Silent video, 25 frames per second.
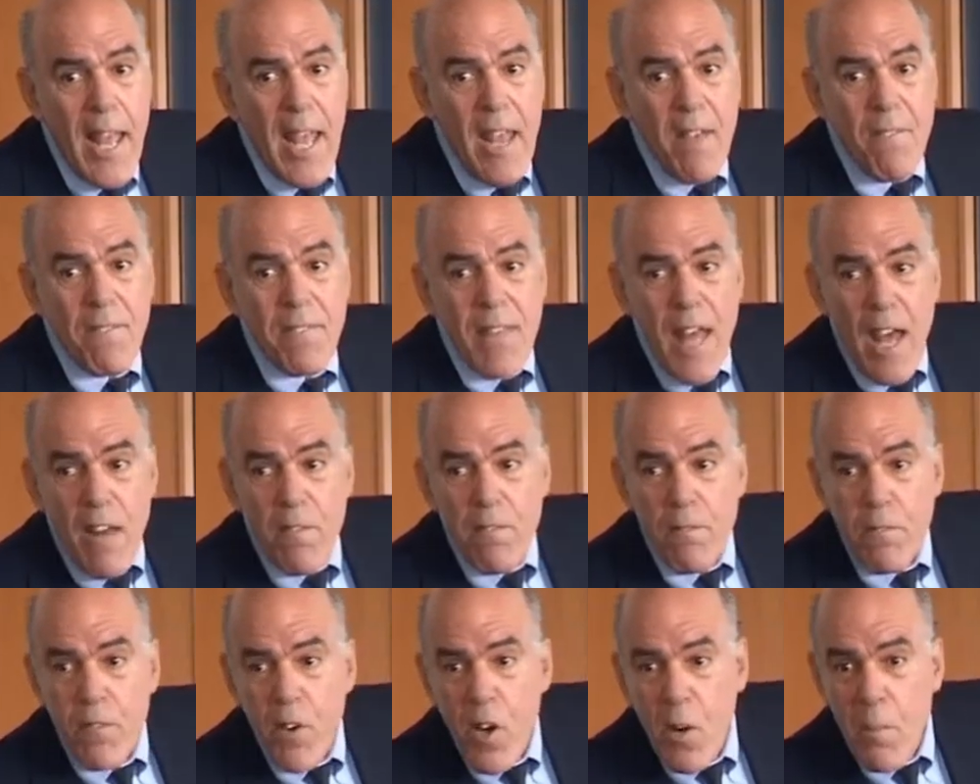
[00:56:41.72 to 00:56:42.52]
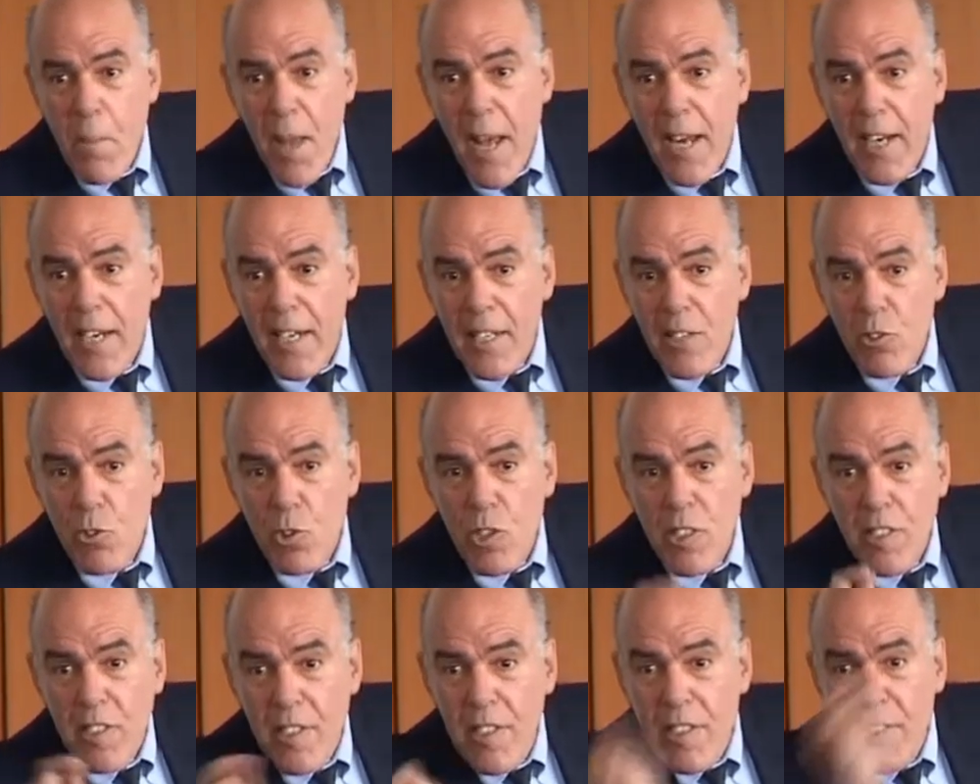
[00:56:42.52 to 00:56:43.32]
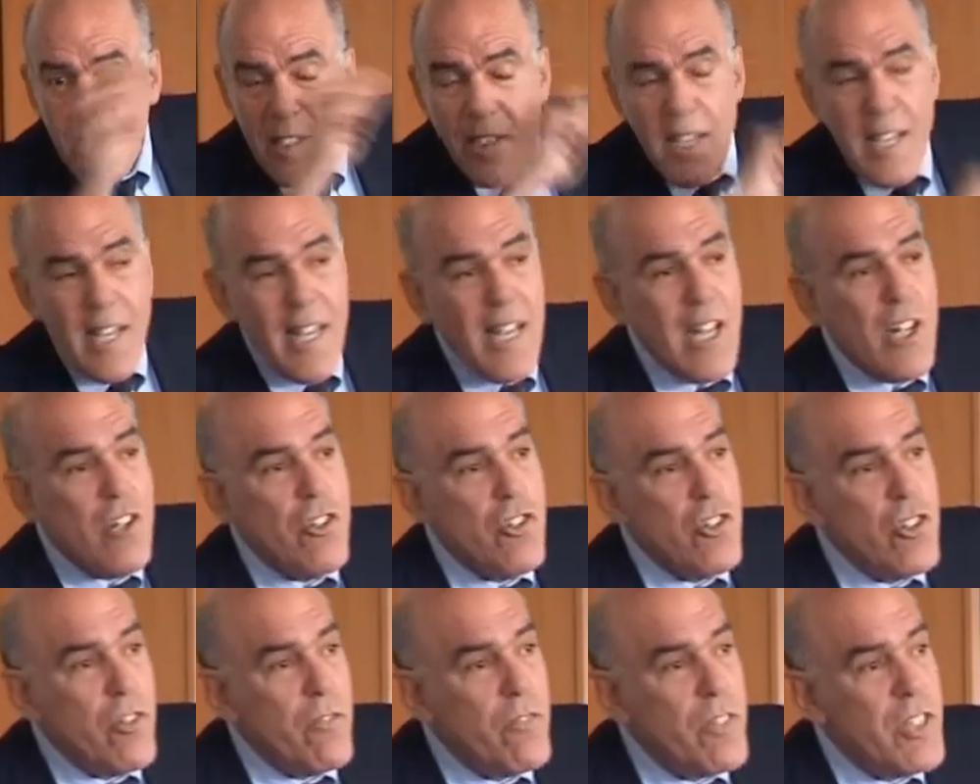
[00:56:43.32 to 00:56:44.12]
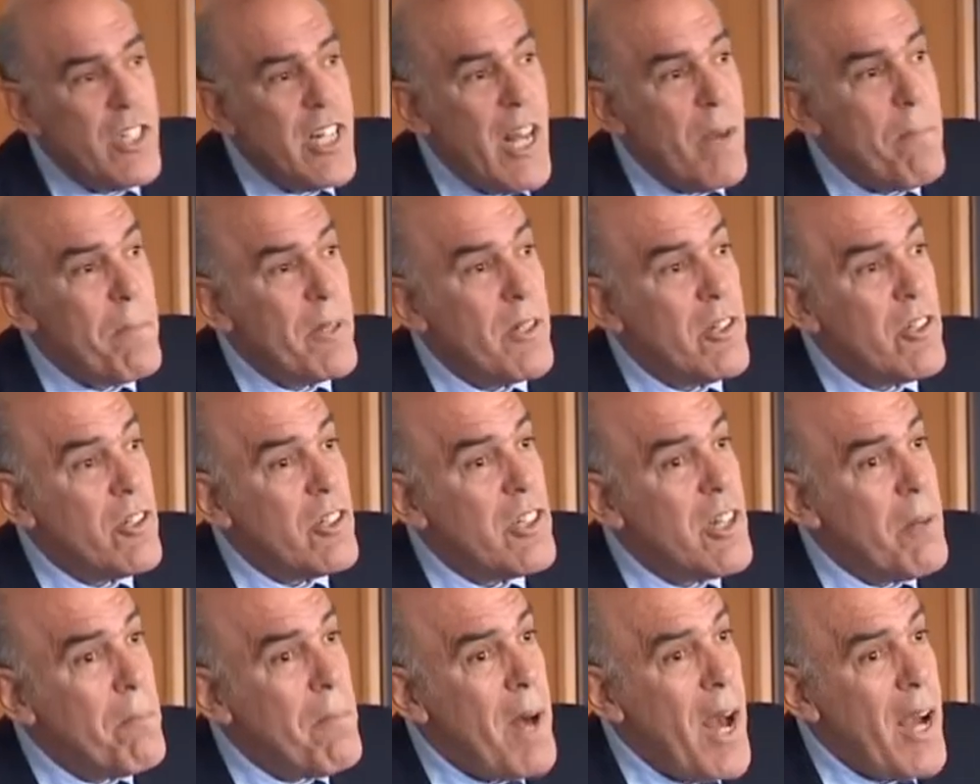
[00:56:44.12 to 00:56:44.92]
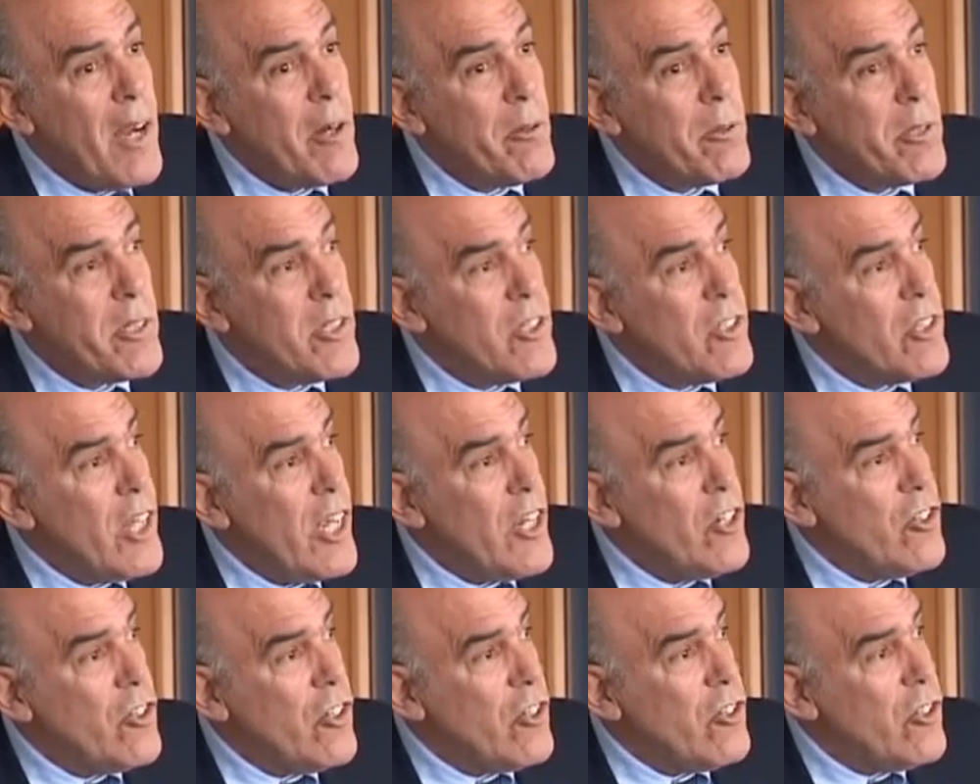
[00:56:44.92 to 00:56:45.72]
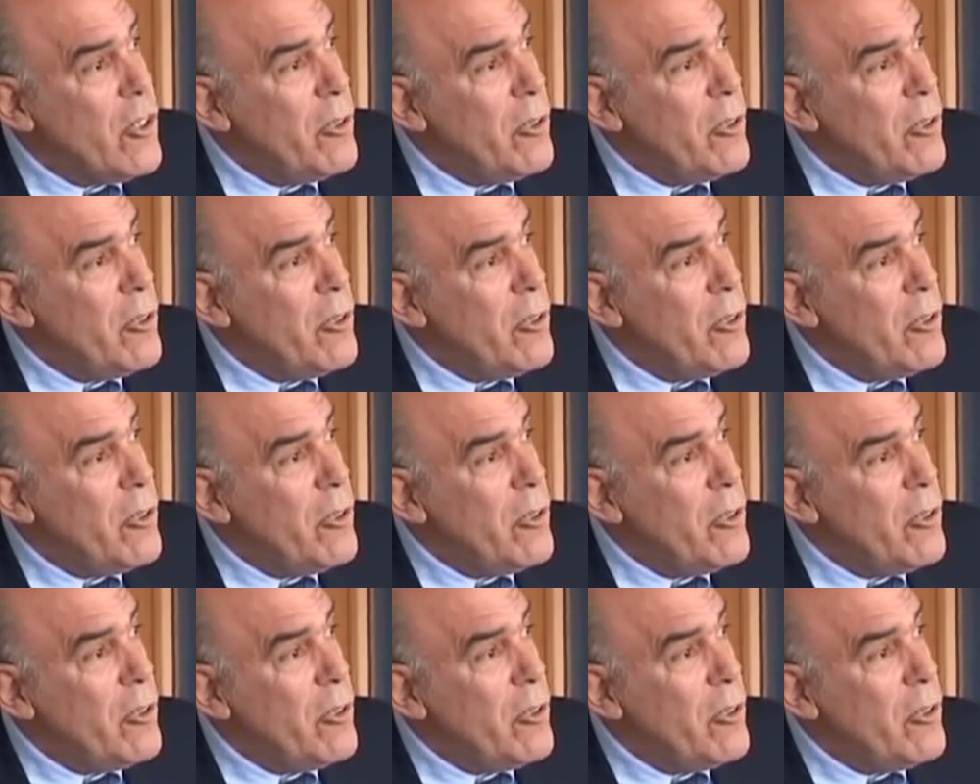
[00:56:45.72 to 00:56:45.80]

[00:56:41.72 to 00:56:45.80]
If that firm had an inch of democratization,